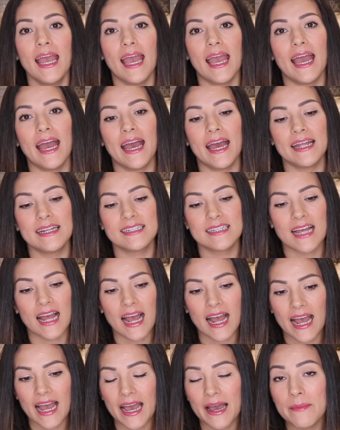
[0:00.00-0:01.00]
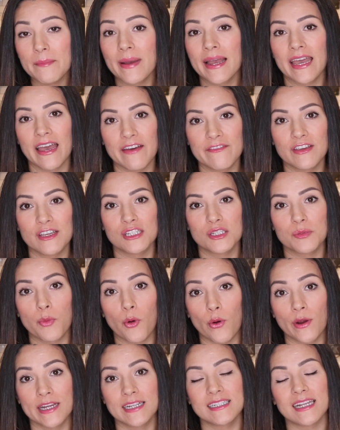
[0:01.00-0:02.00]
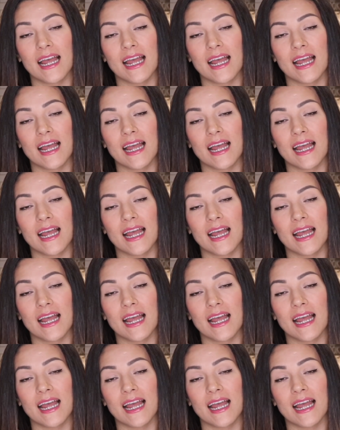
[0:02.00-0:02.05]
And at my heaviest point,